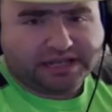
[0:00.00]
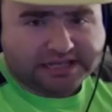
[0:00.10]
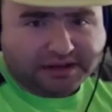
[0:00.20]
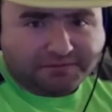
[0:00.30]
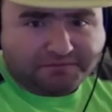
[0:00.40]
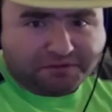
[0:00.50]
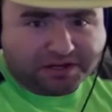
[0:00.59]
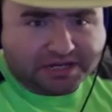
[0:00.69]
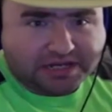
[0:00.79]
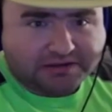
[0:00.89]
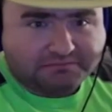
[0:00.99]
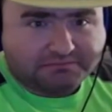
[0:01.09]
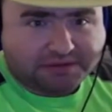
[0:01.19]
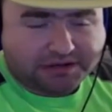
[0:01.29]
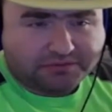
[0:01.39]
Is that a fucking
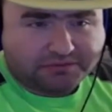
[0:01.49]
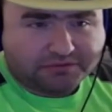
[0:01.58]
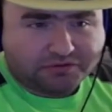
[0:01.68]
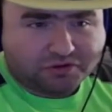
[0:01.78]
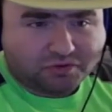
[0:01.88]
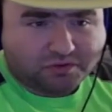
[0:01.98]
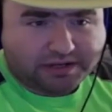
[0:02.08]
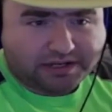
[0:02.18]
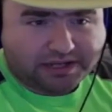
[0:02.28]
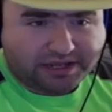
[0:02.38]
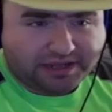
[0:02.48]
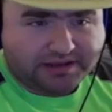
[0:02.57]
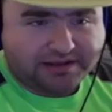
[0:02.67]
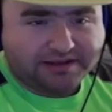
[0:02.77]
model toy kit?